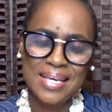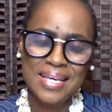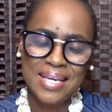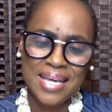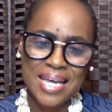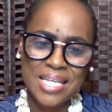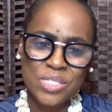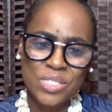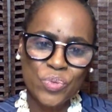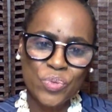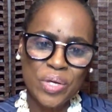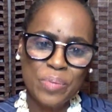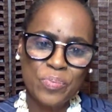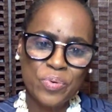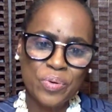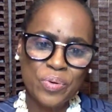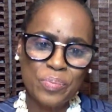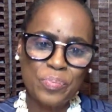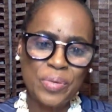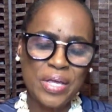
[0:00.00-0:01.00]
as we
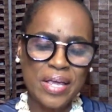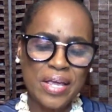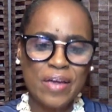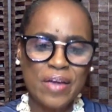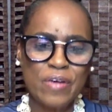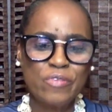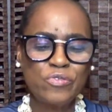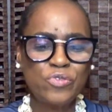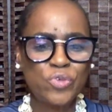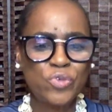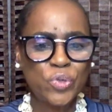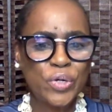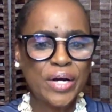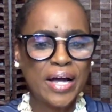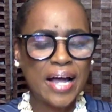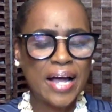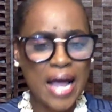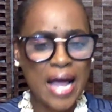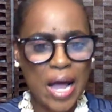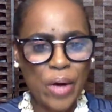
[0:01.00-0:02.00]
prepare for
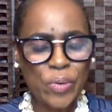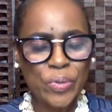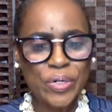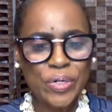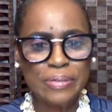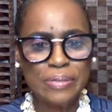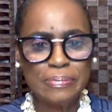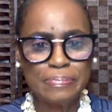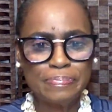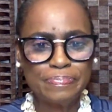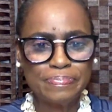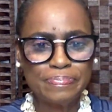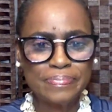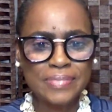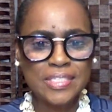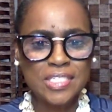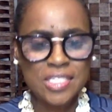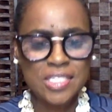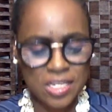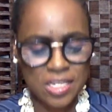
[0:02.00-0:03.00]
our
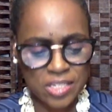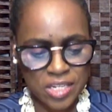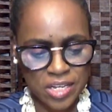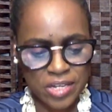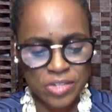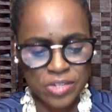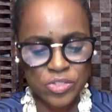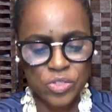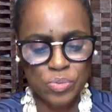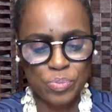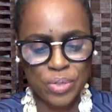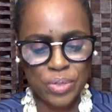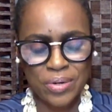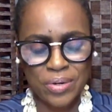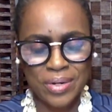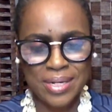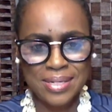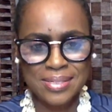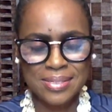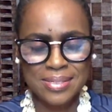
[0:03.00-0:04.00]
Sunday
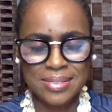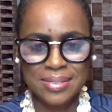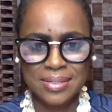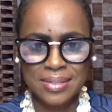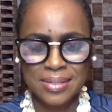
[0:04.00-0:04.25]
experience,